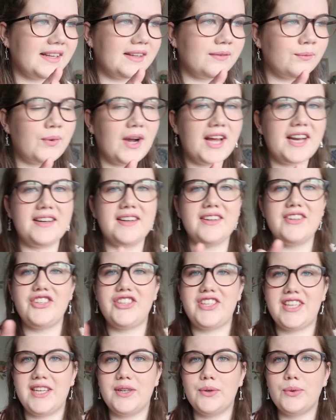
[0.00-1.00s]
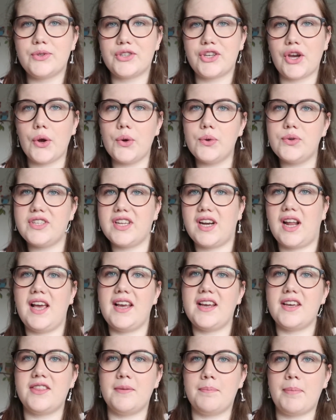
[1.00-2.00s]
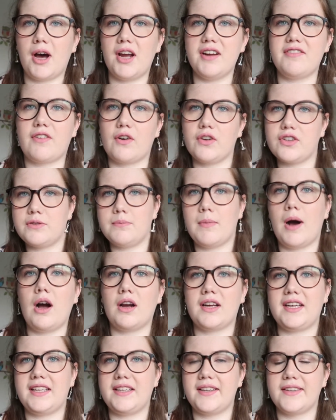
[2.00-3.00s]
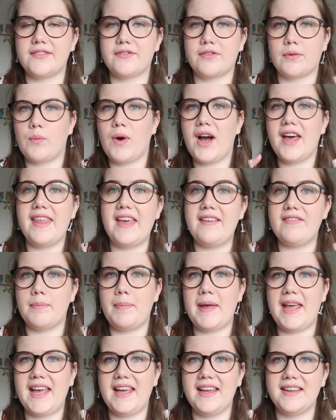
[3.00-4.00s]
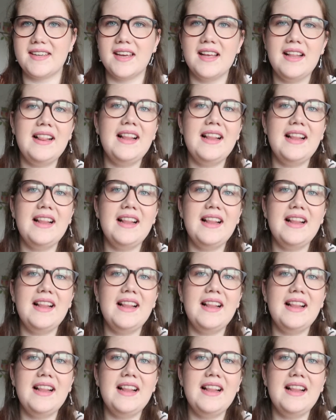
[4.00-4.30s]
when S.H.I.E.L.D. go to like the Bifrost markings from where they've appeared,